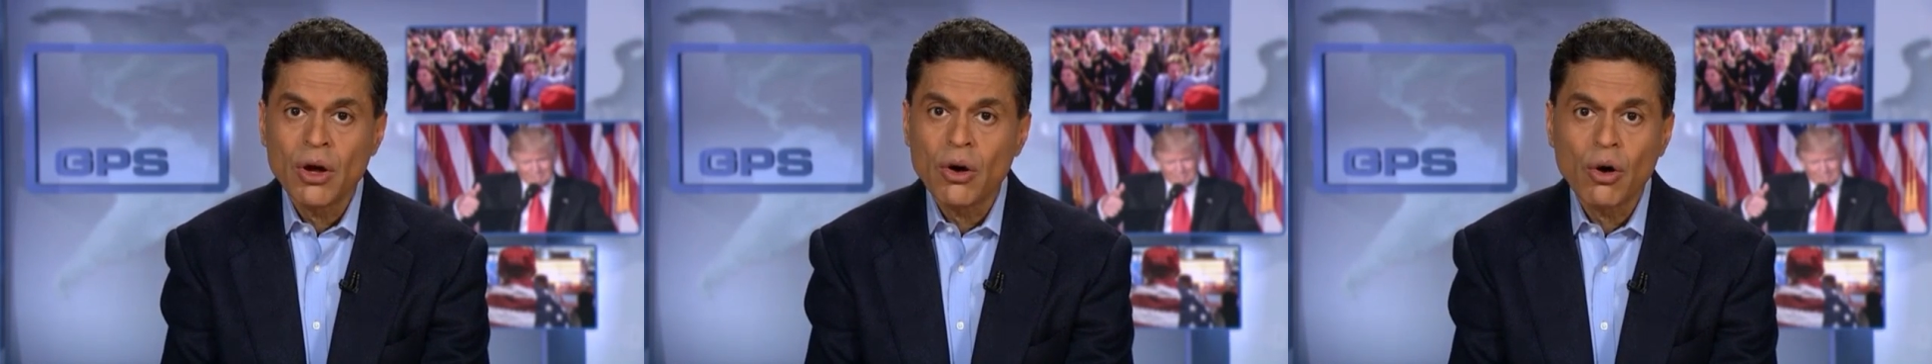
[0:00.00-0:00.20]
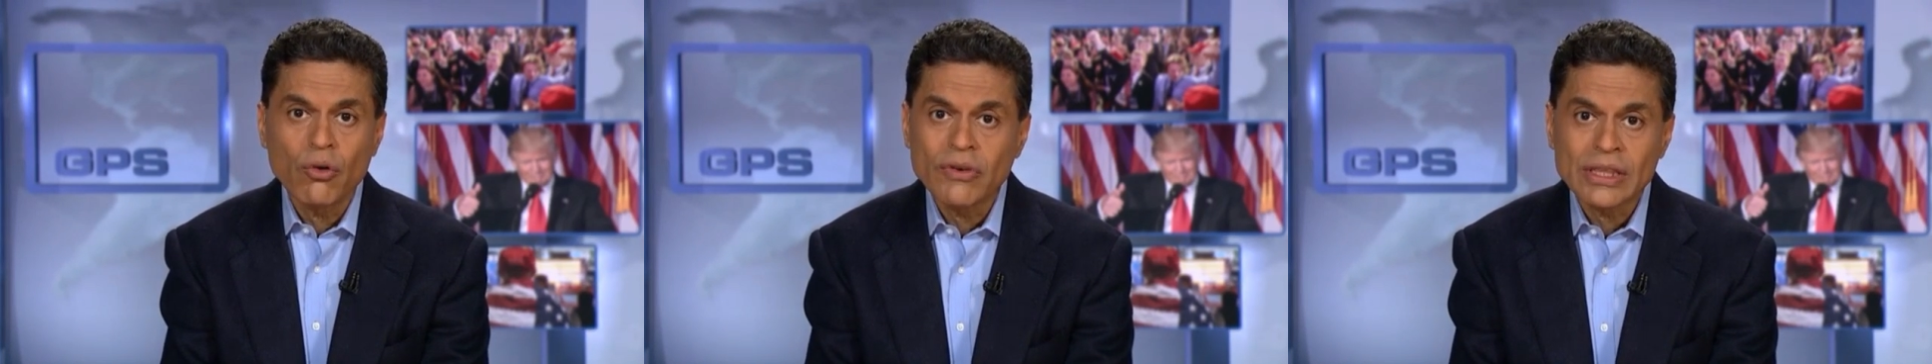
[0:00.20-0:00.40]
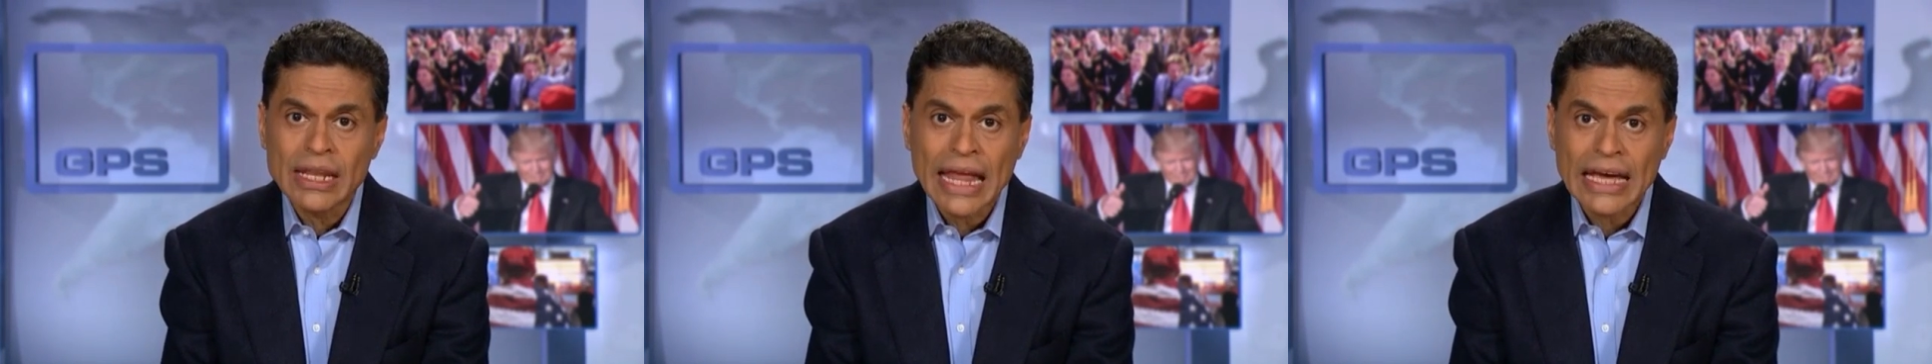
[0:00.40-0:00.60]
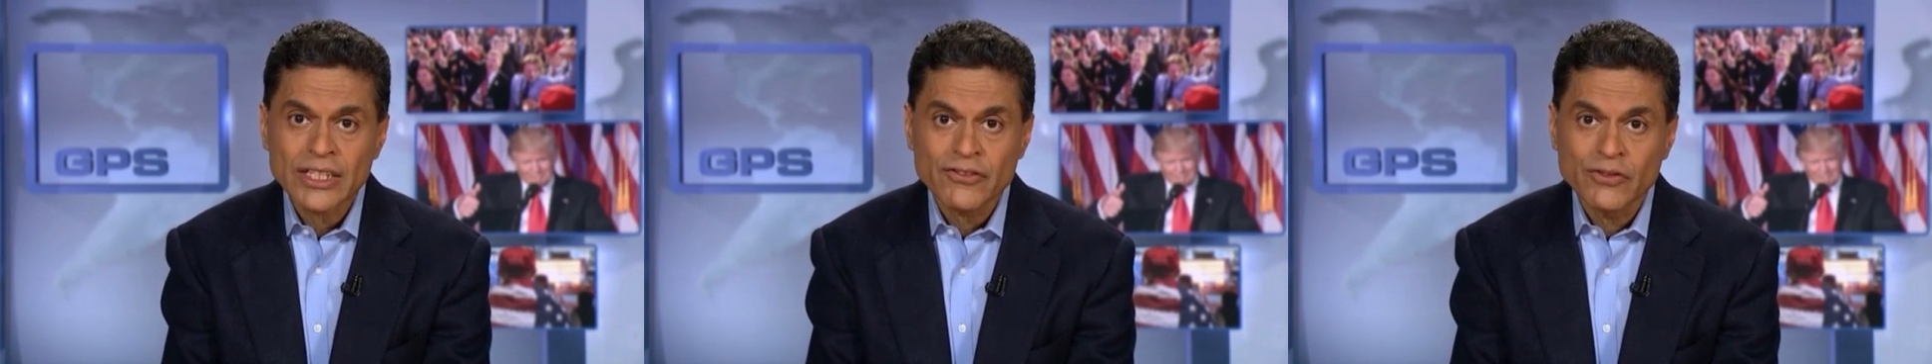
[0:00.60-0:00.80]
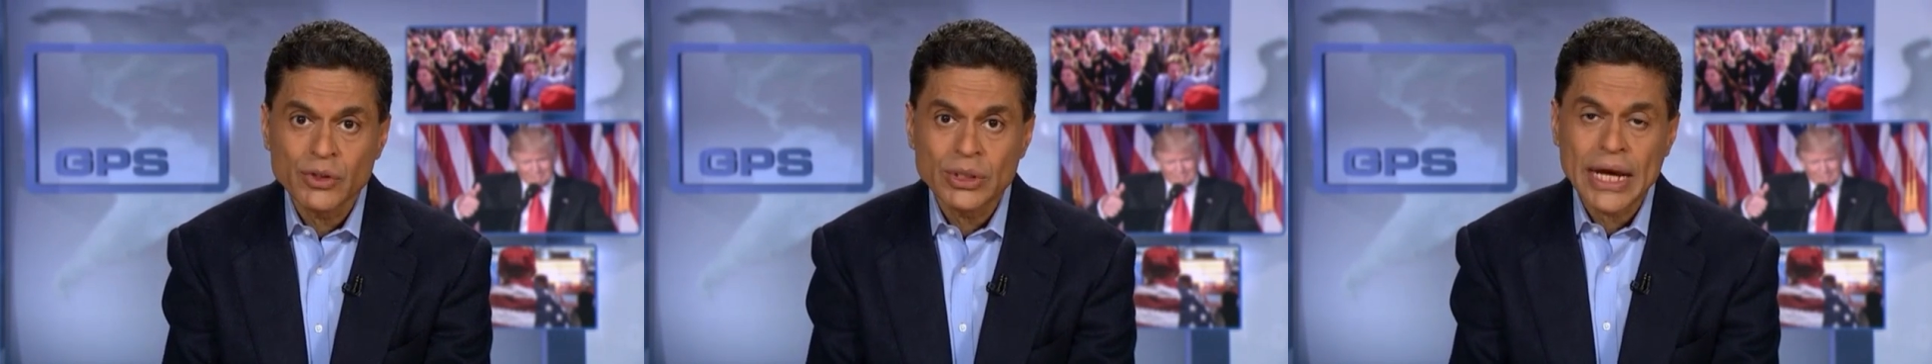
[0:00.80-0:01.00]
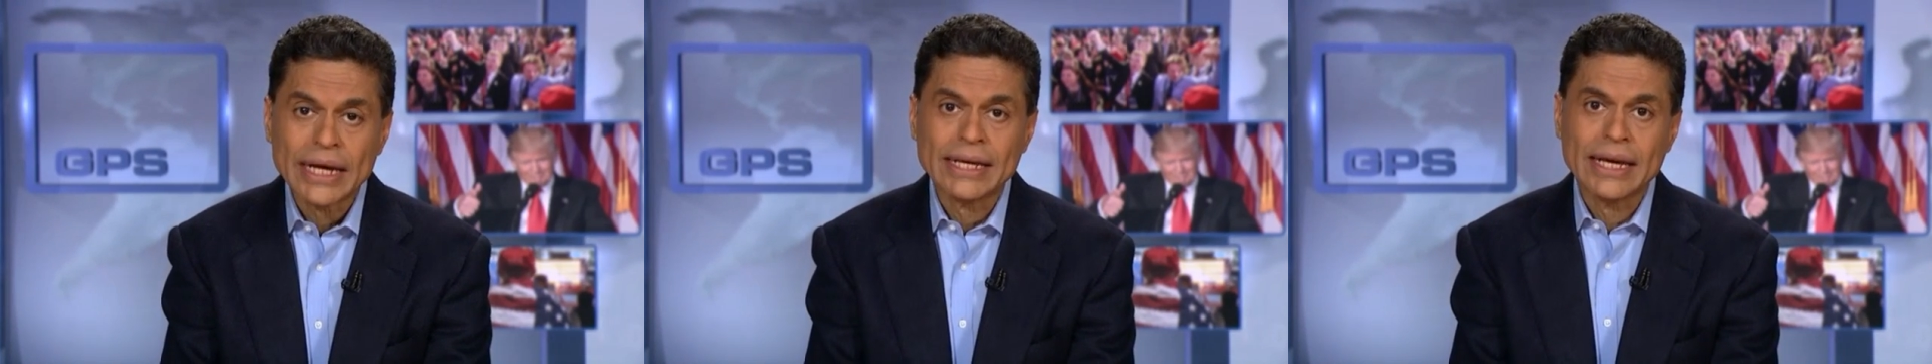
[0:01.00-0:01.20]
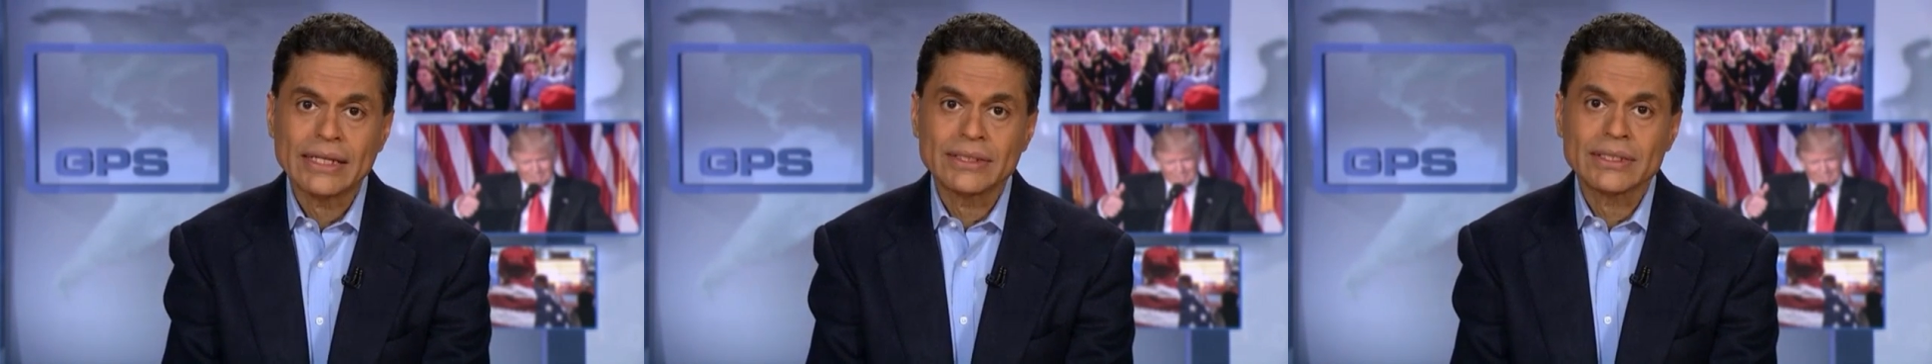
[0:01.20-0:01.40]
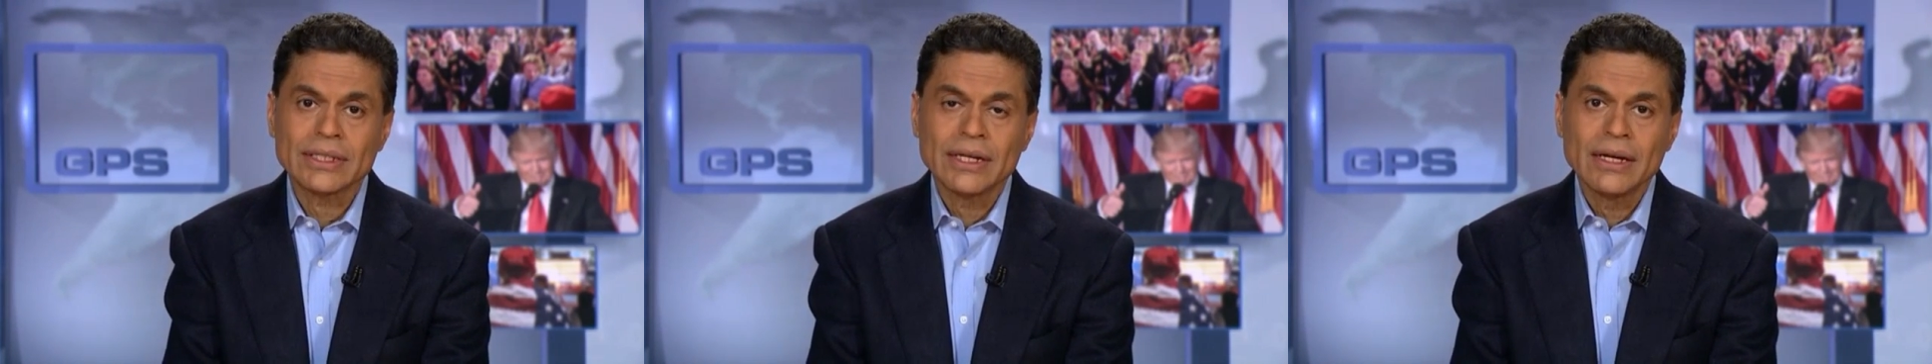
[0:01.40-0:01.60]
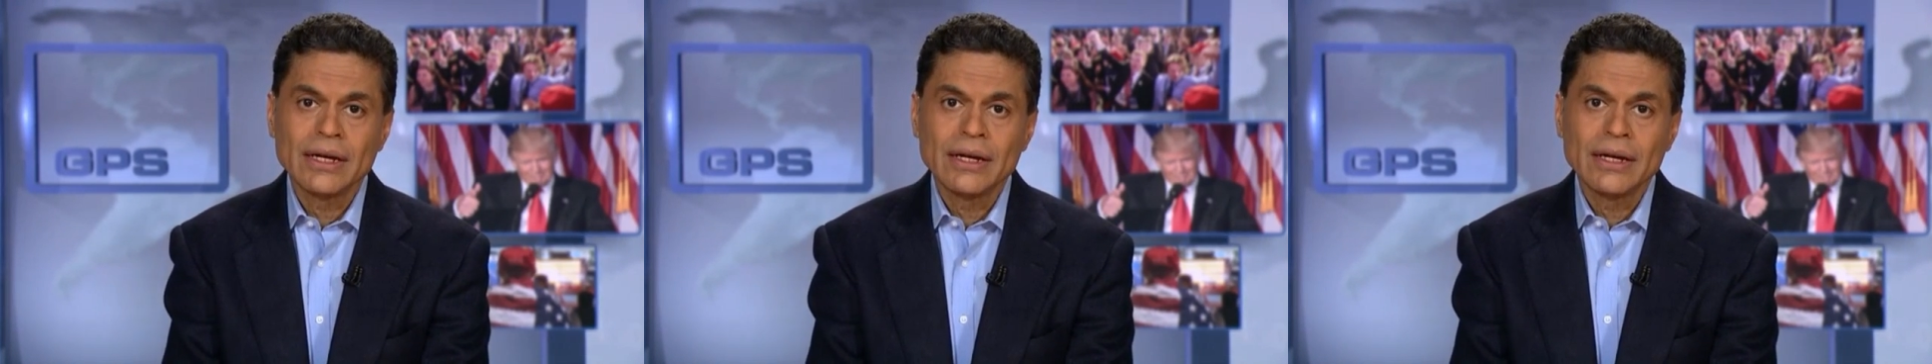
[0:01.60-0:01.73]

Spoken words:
over the last few decades.